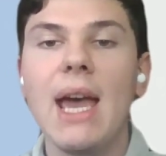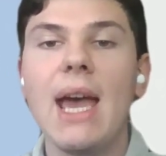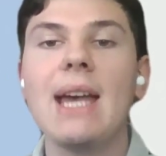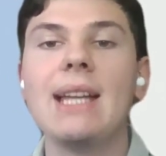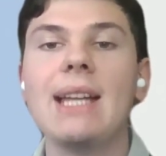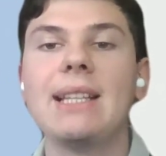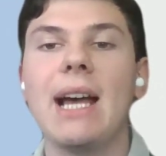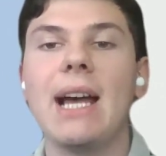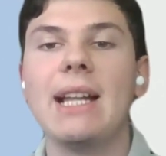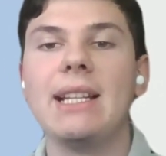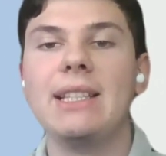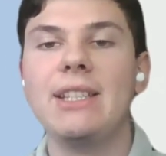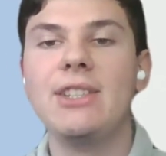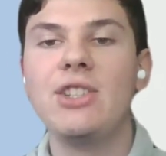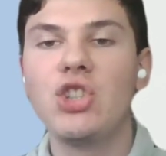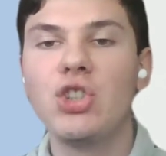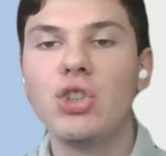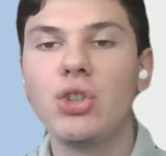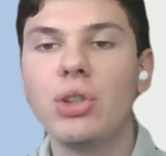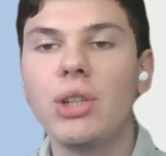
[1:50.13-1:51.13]
And
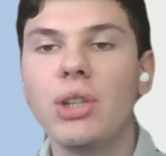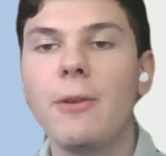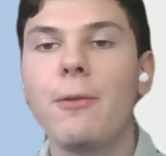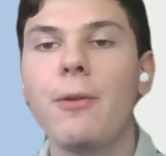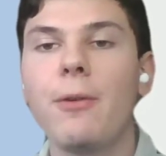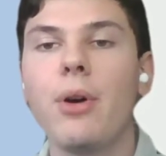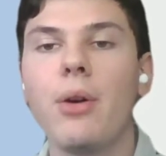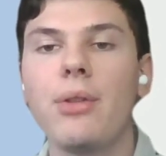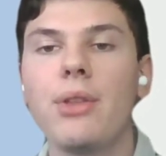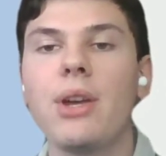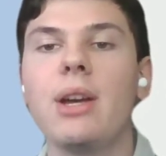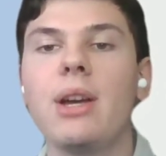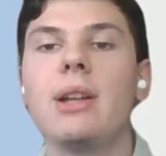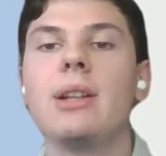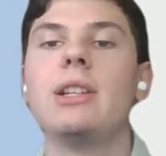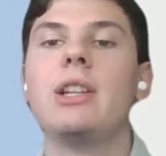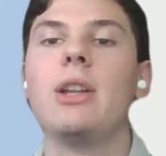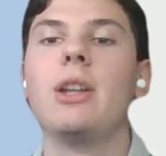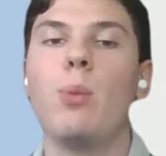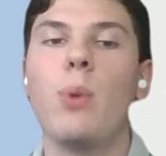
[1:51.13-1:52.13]
additionally, further
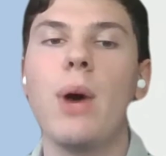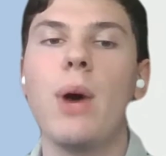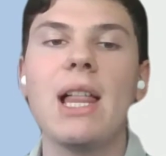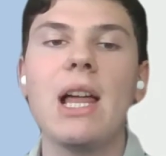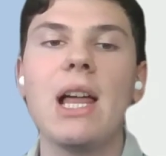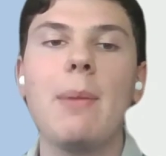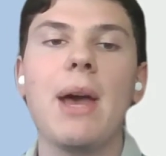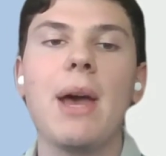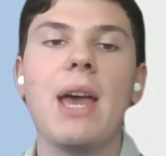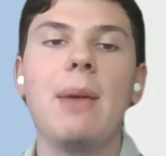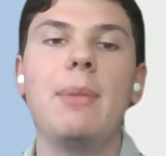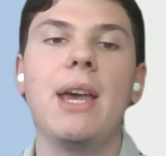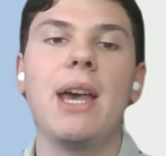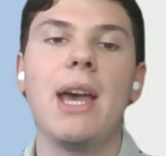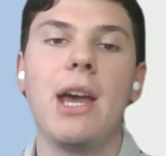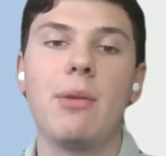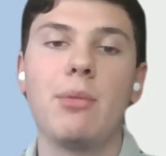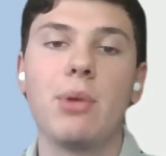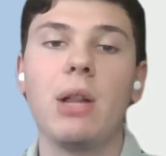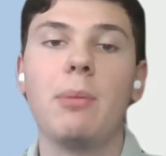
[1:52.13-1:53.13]
develop a
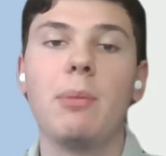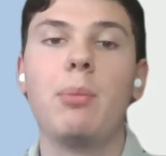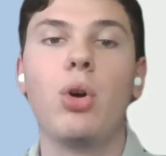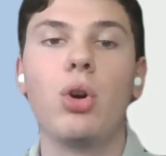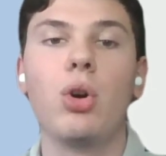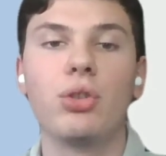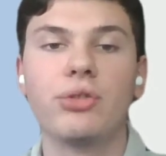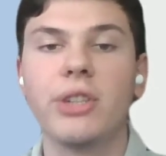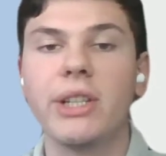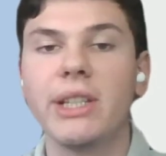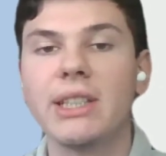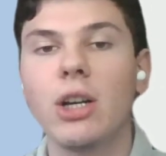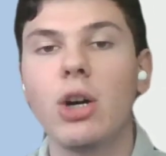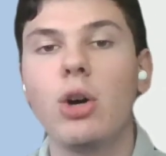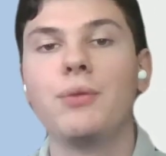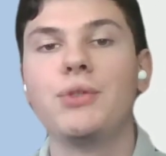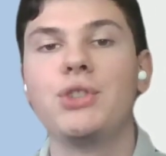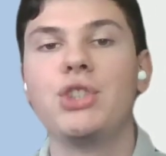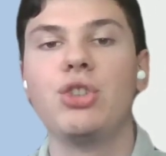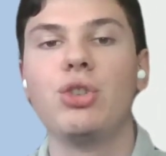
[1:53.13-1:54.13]
behavioral portrait
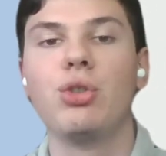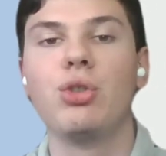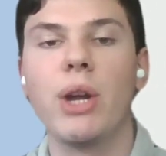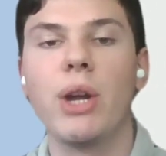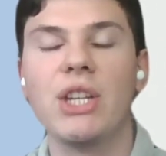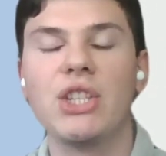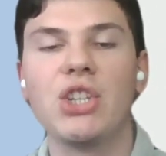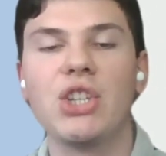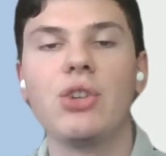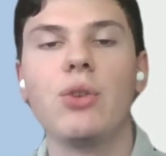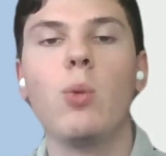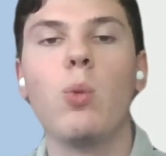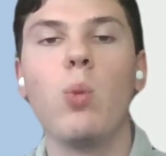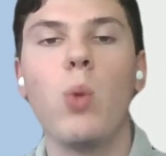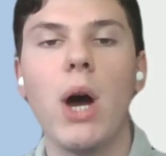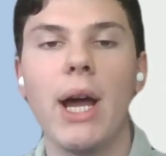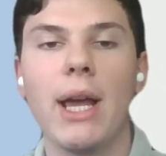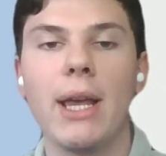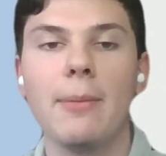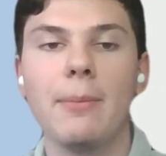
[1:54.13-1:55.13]
of Generation
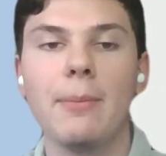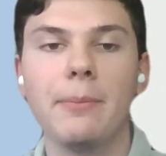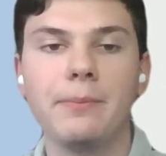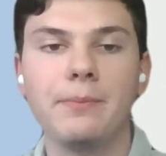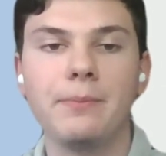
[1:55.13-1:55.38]
Y.